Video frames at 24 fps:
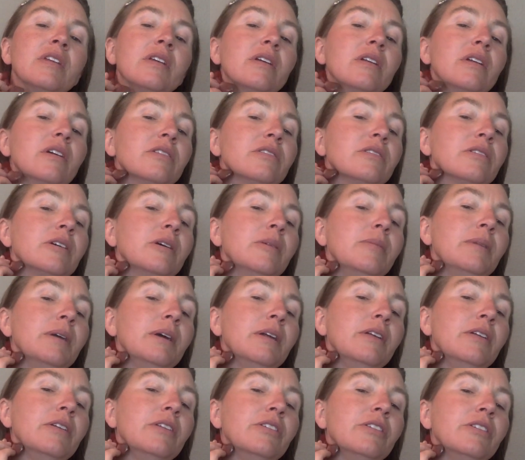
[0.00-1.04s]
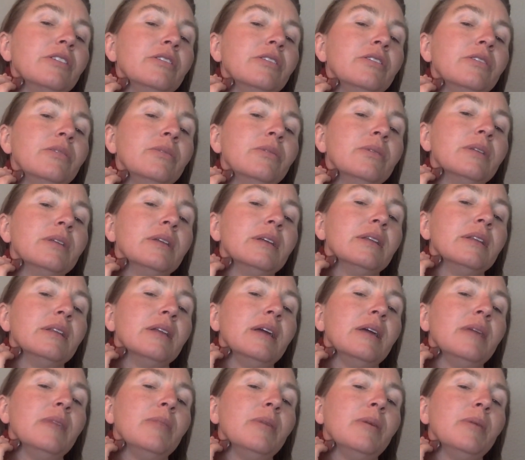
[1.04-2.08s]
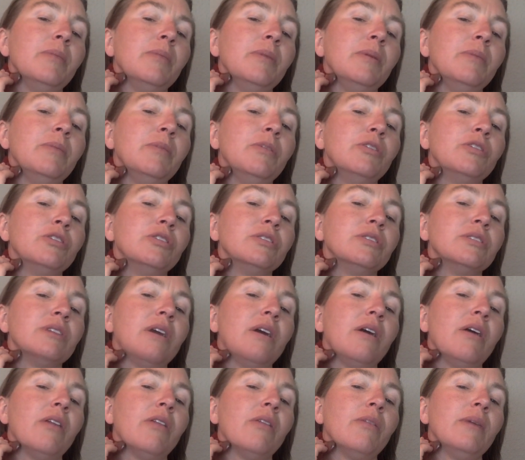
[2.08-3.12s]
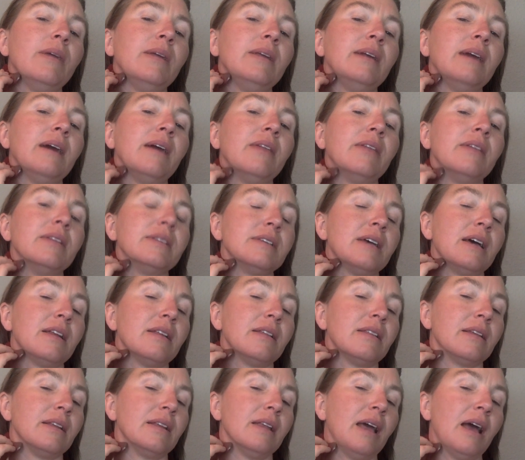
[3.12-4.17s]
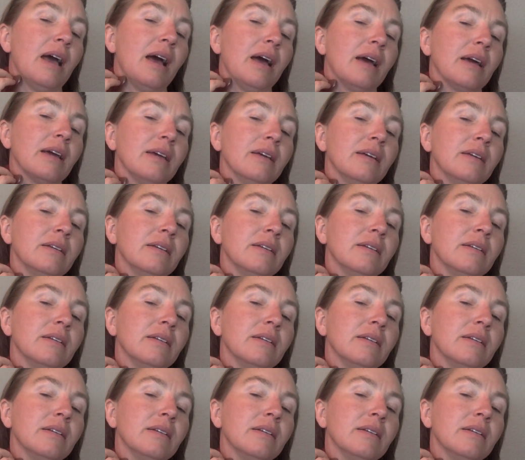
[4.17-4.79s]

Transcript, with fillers: You can also come down here and just do really light pumping motions all the way down the side of the neck.